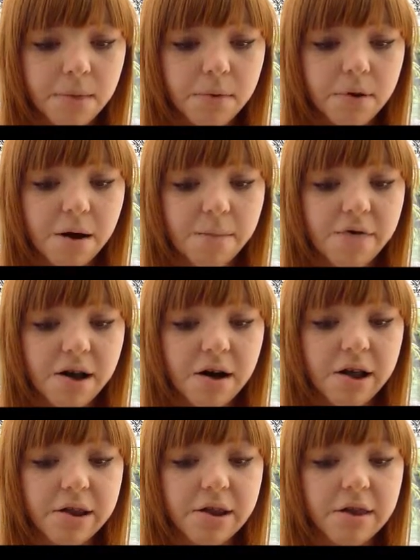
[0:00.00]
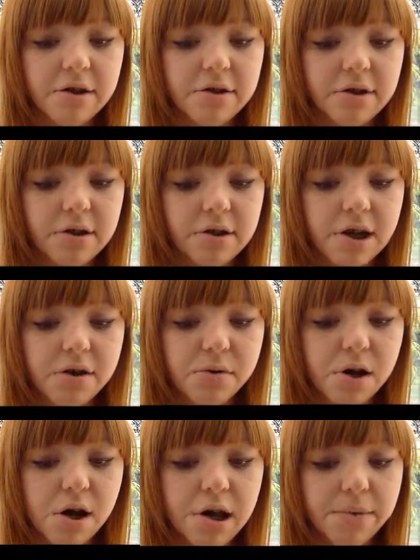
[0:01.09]
Without me realising, the
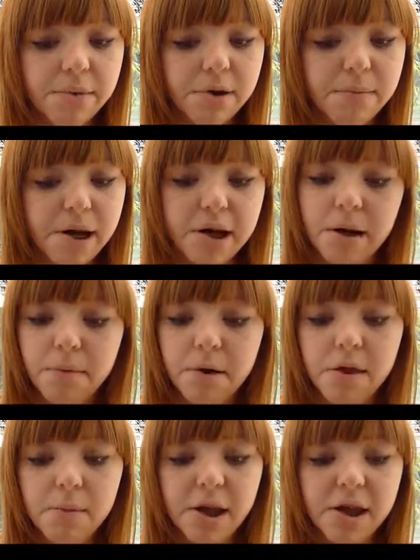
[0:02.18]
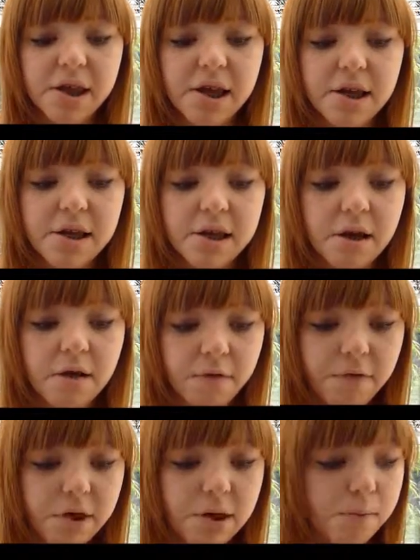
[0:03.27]
dental nurse was making up like the plasticine
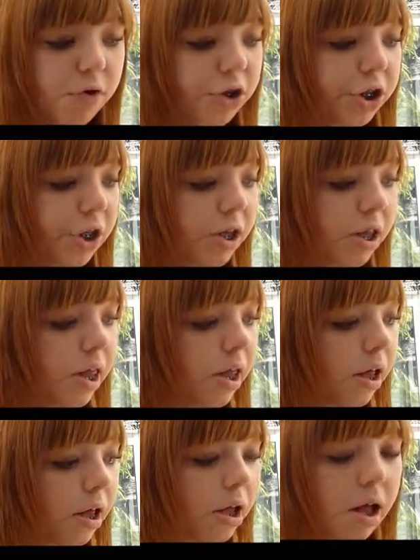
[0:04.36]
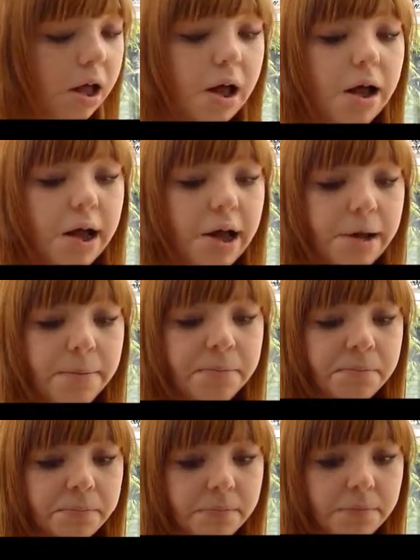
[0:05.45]
stuff for the impressions.
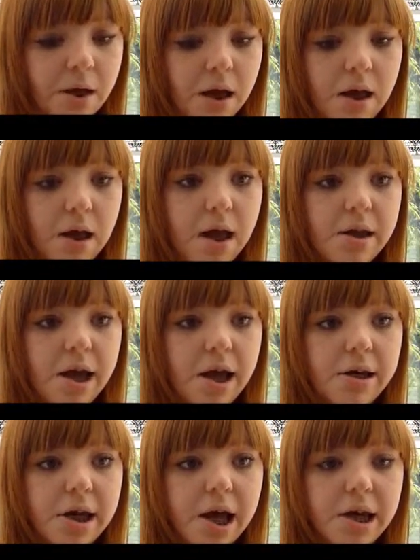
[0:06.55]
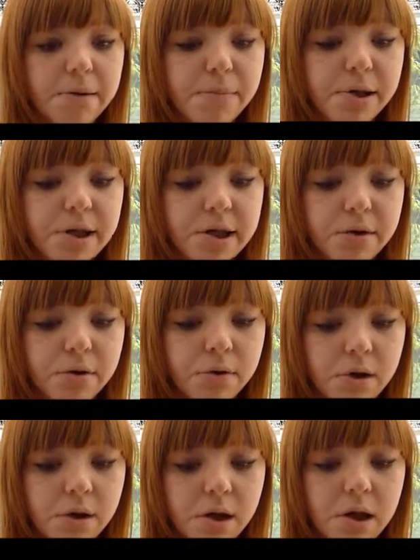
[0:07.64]
And yeah, I'd handed Mr.
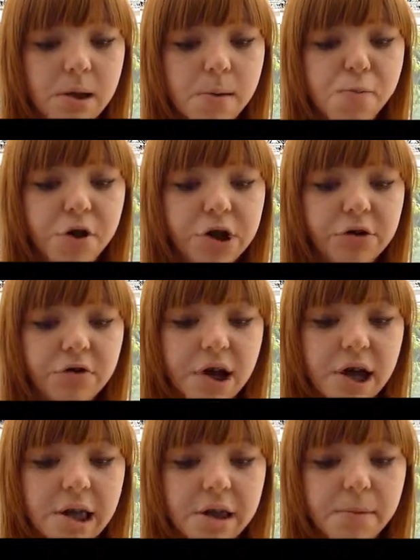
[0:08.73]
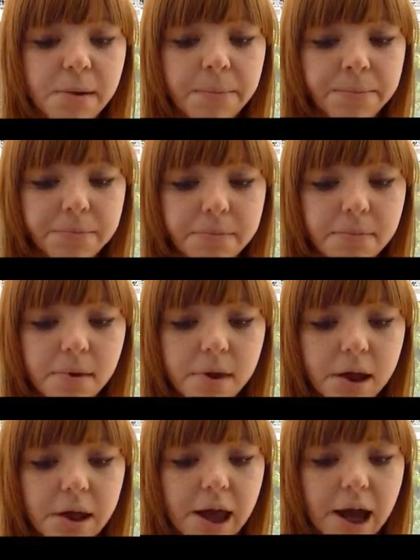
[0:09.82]
Gill impression trays. I mean,
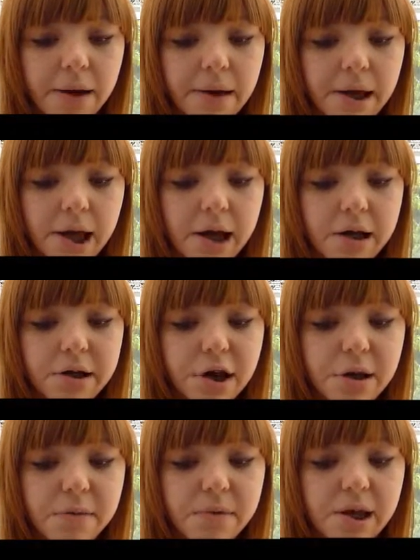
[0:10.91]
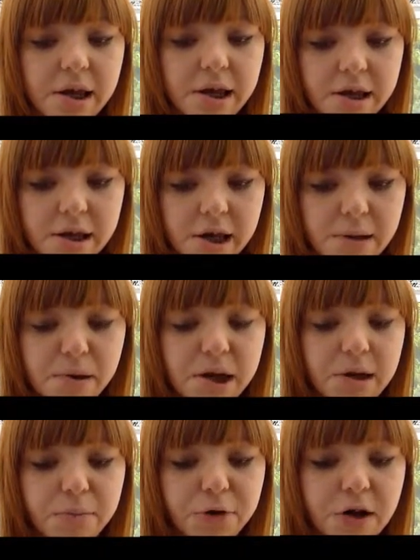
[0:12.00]
yeah, I heard him say he'd need
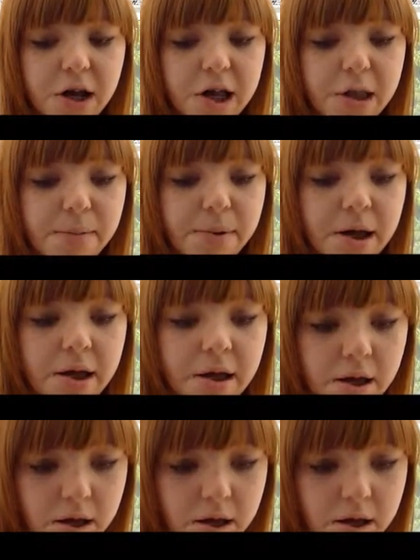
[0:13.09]
medium trays, but